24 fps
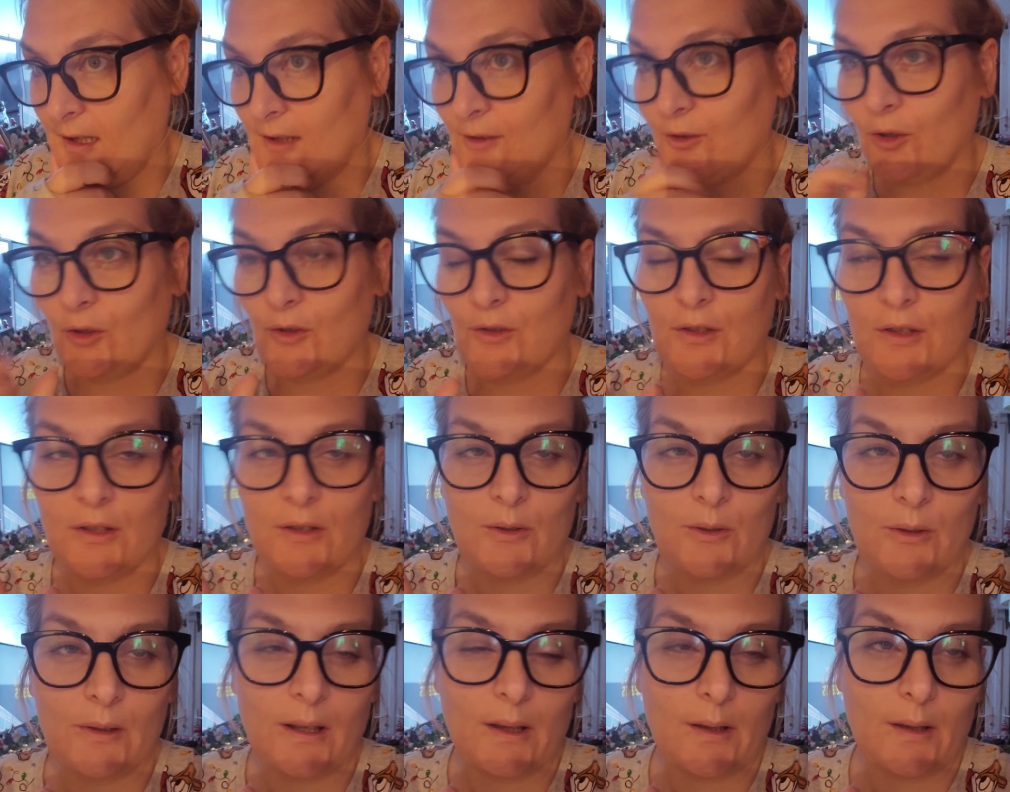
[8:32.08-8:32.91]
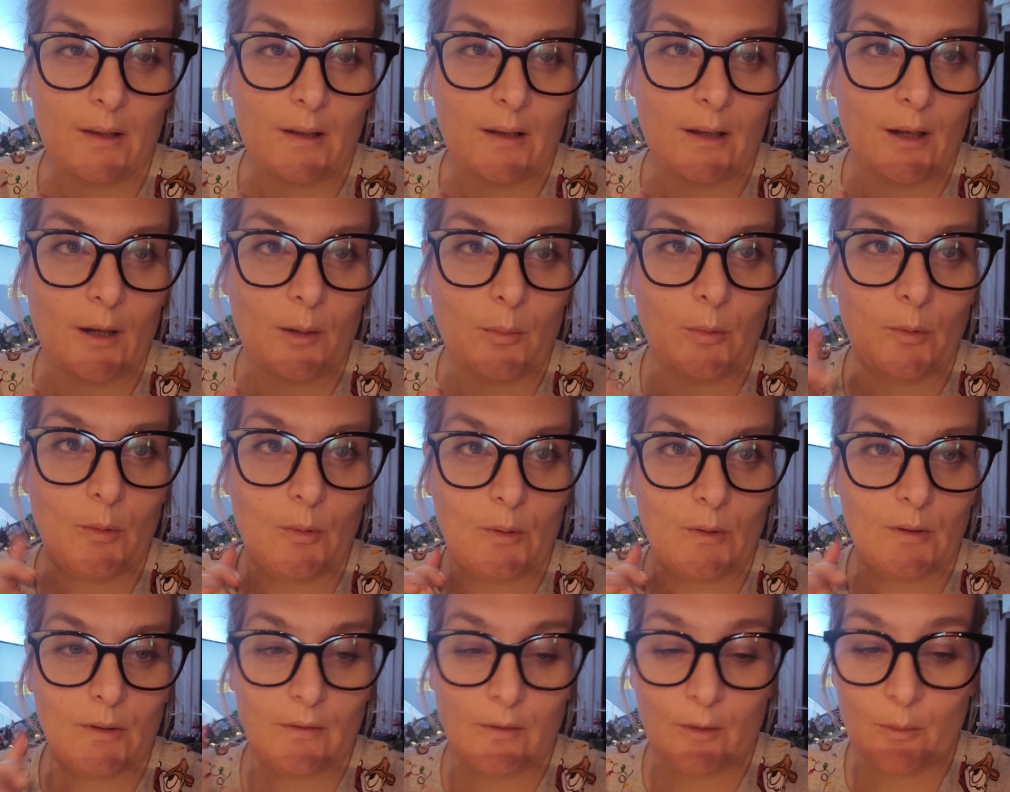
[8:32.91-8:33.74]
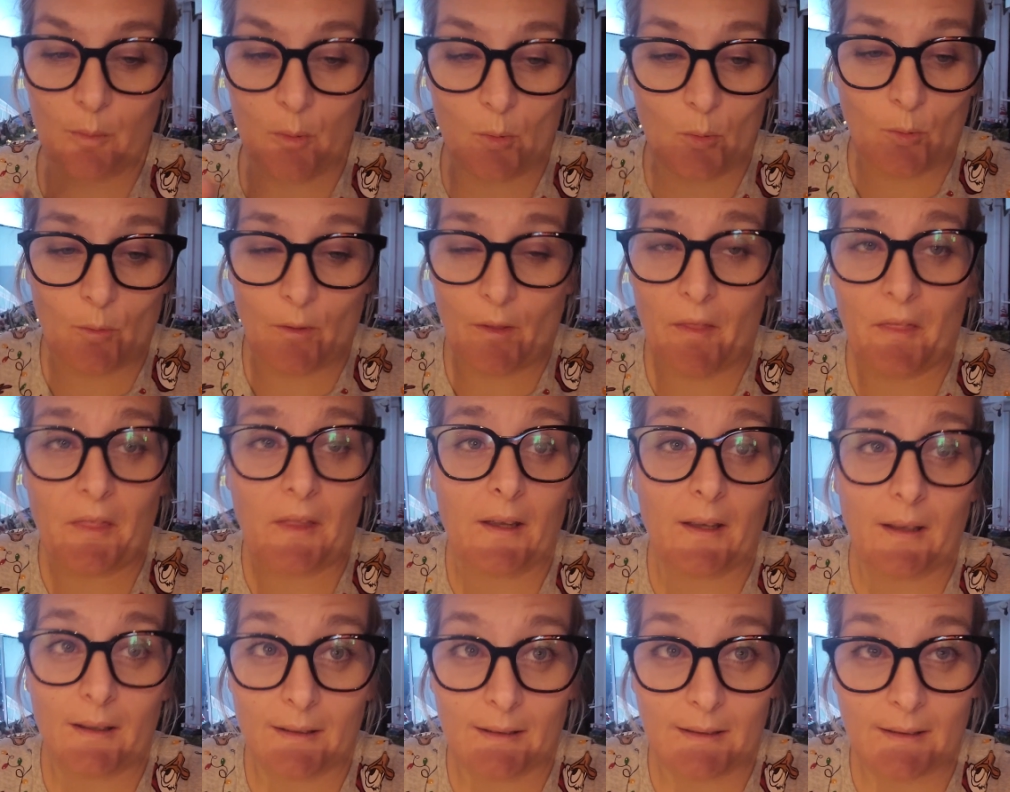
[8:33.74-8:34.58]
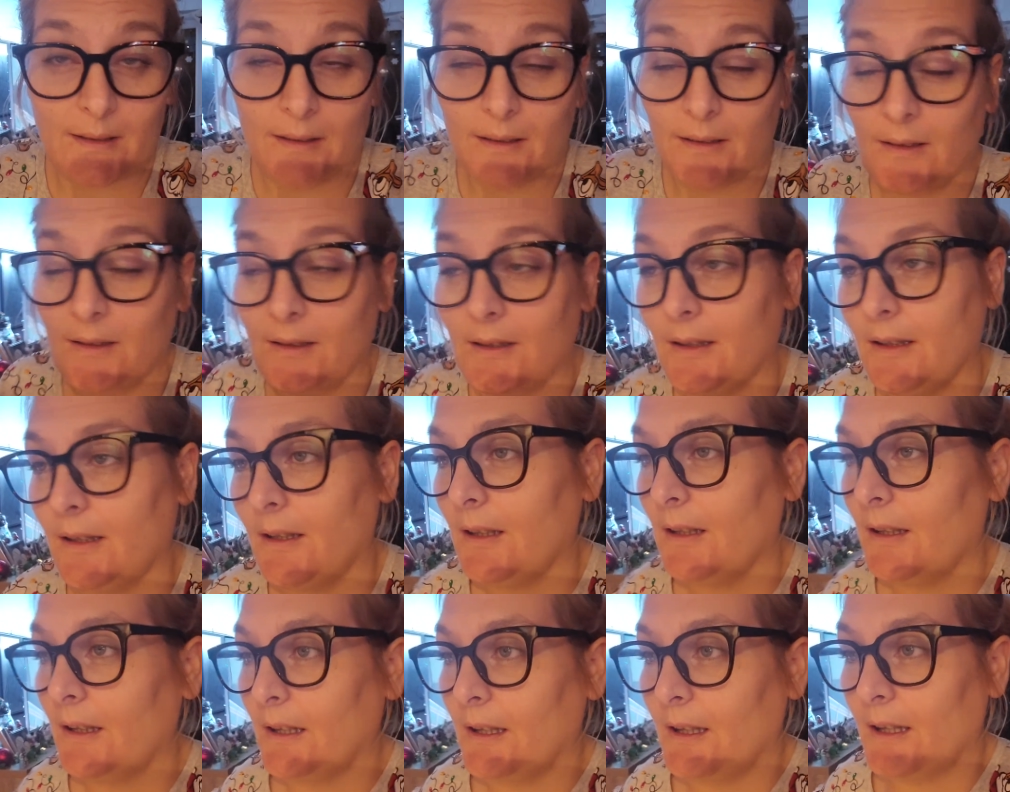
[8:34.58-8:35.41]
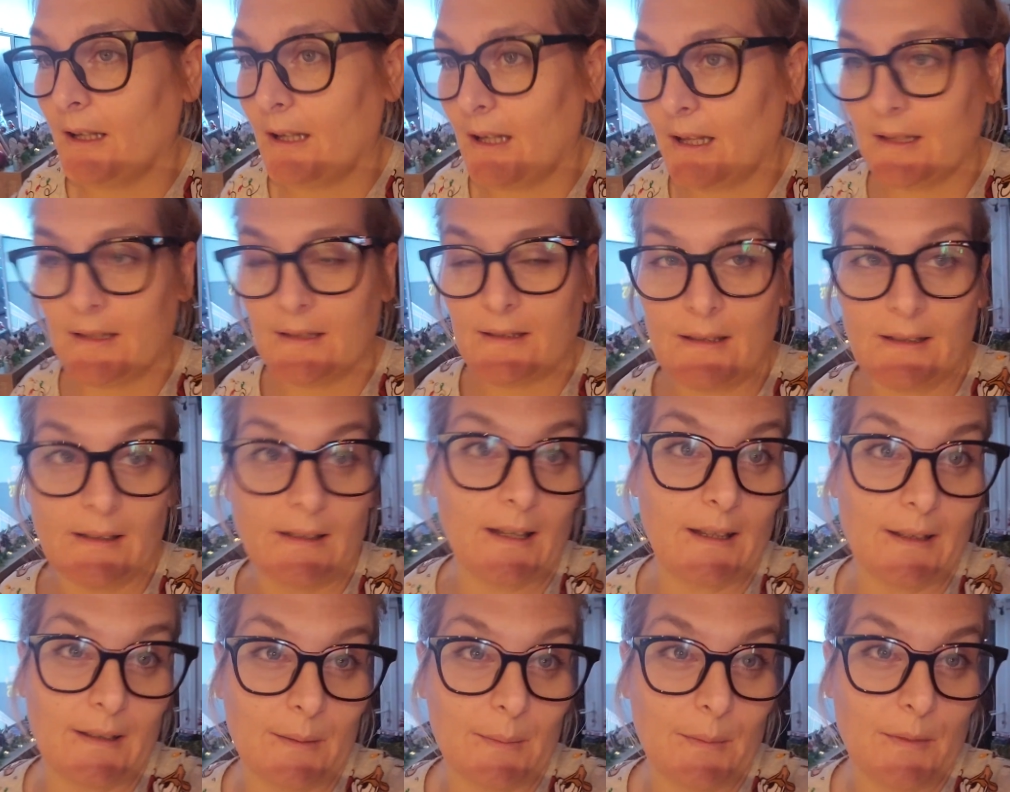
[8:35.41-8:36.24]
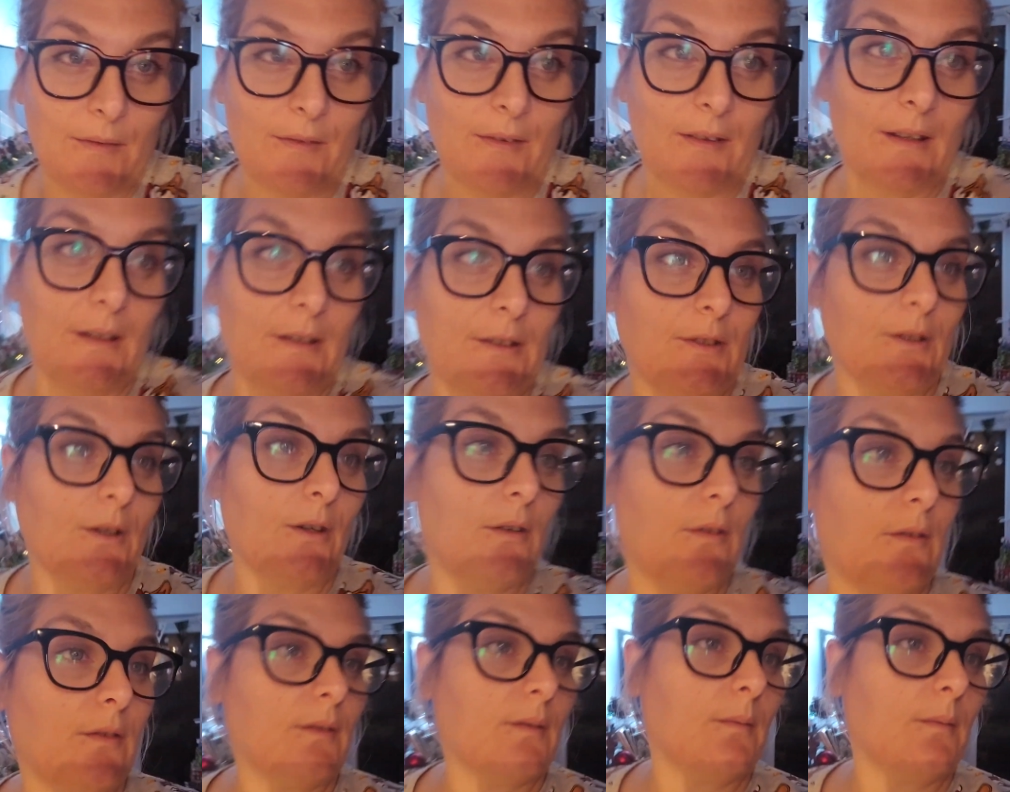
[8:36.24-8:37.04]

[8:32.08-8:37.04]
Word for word: John's just sorting out the cardboard from all the things that still had to be finished off.